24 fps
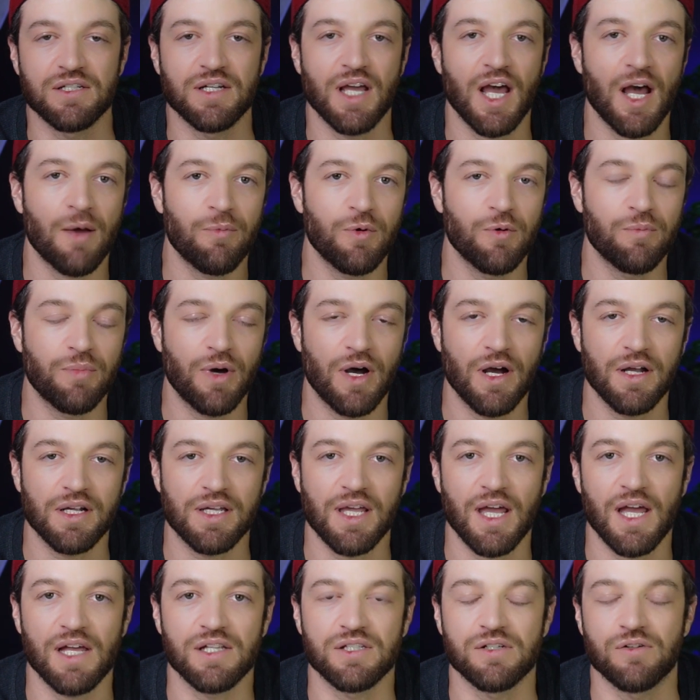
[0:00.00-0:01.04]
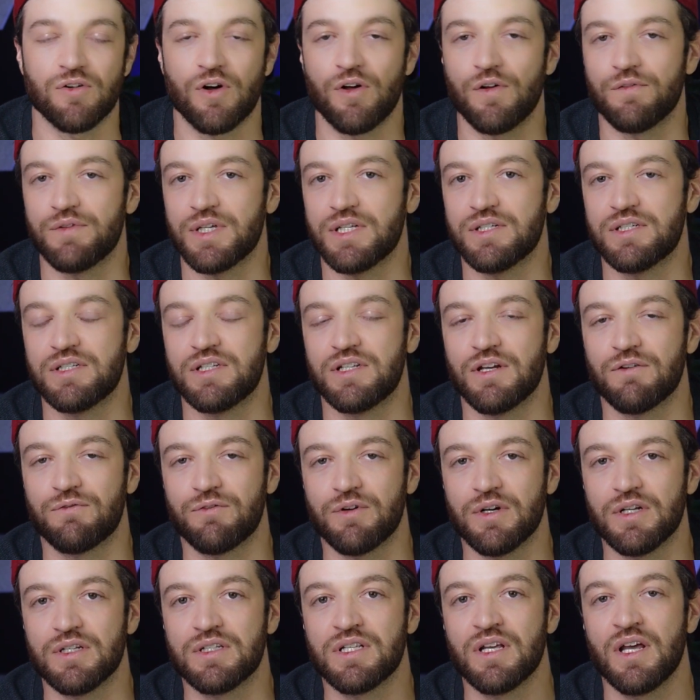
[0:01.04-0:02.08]
and Apple Podcasts and all these
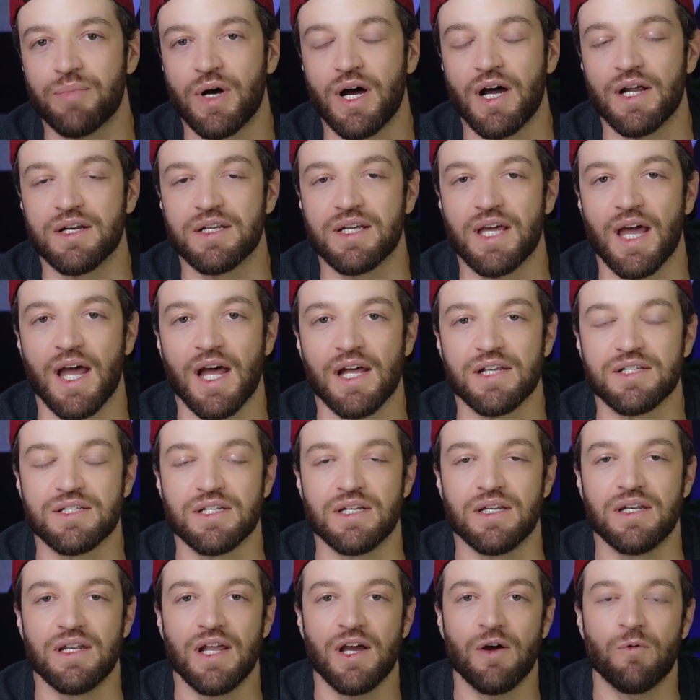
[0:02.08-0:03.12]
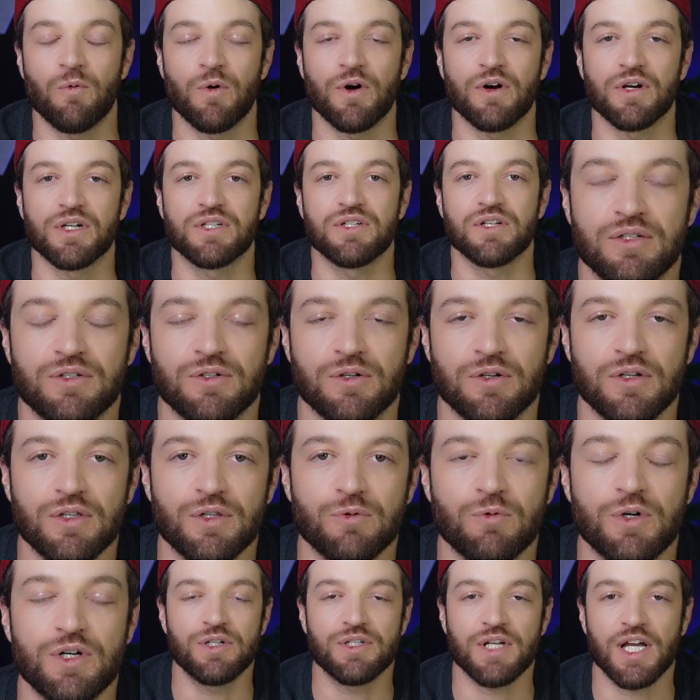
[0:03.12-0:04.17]
different podcast networks. So, in
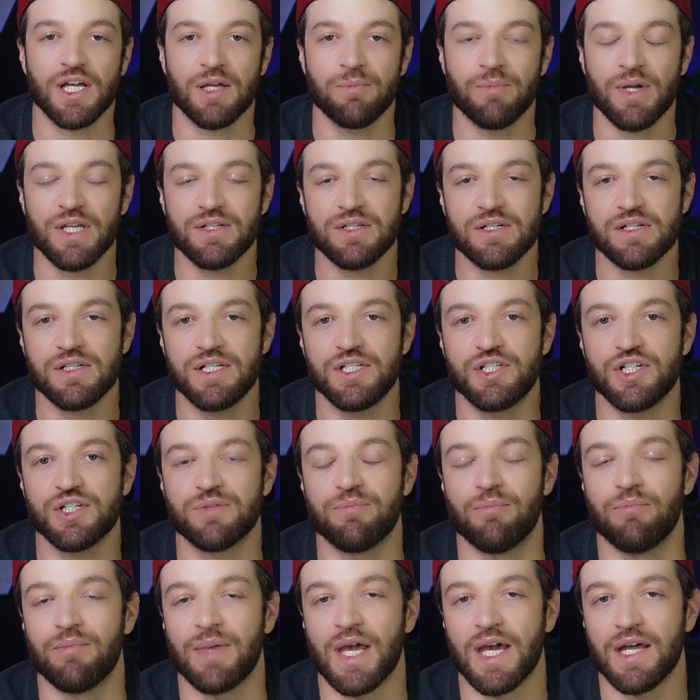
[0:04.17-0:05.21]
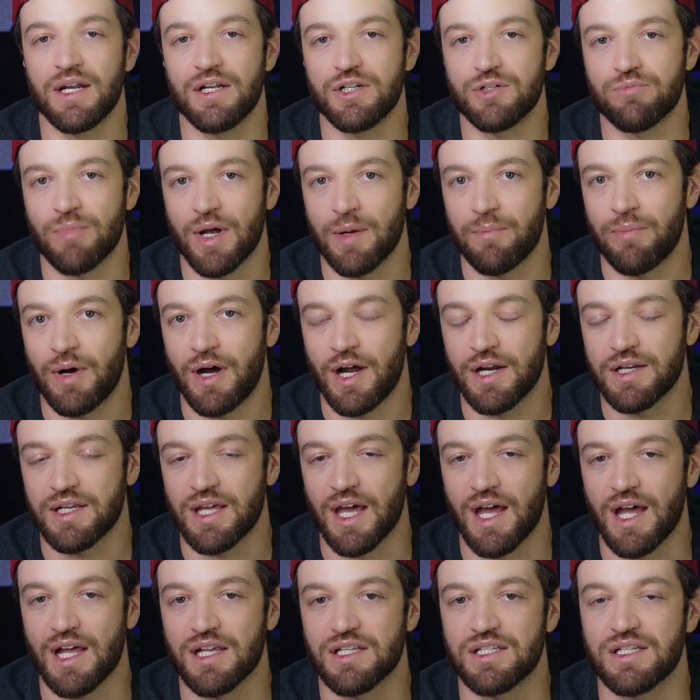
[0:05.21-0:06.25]
other words, I can basically just manage my
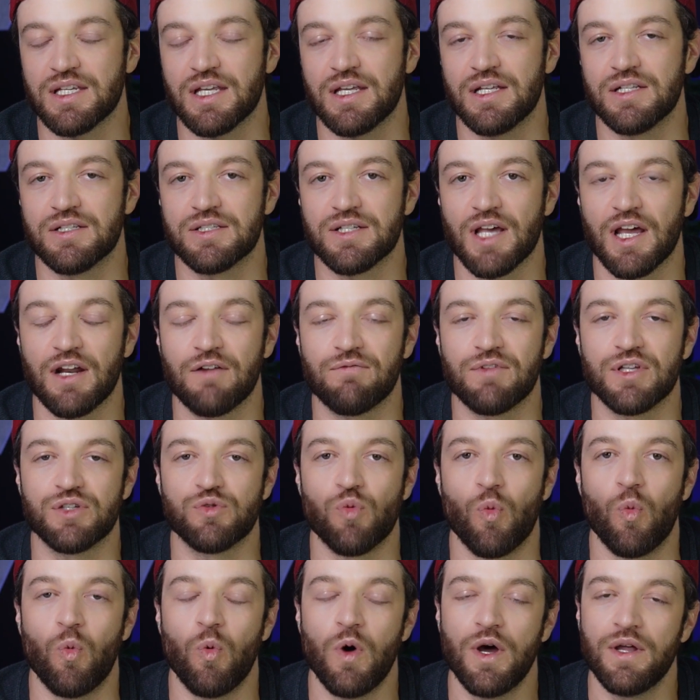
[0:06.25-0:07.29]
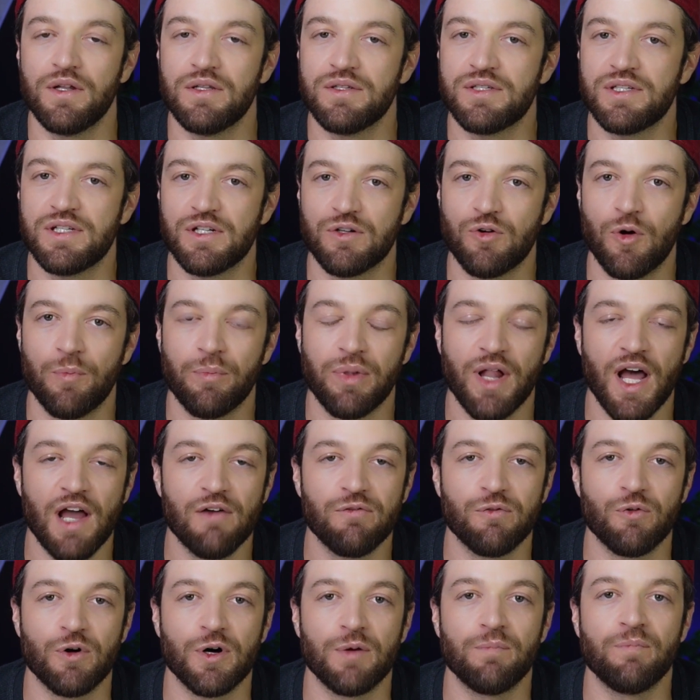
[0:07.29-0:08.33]
podcast inside of this one single
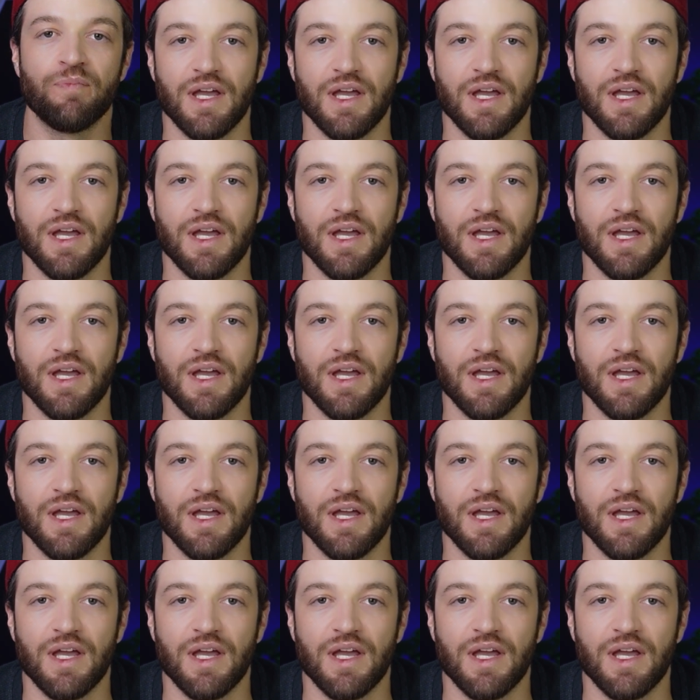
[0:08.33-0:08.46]
platform.